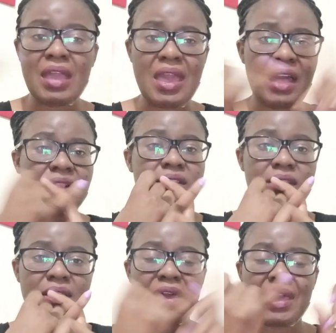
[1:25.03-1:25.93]
Health.
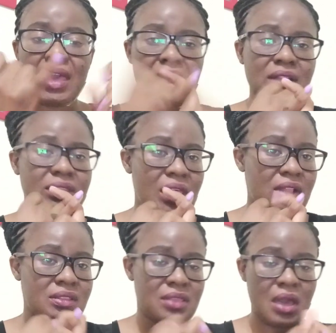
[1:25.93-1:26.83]
Health.
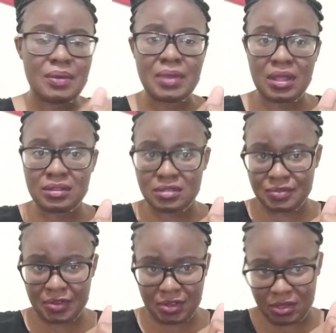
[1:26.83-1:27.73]
Our health is
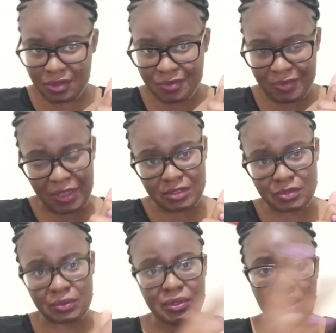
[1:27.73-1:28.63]
very
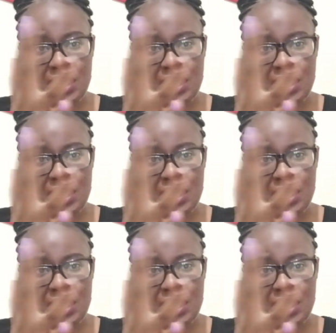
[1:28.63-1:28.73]
vital.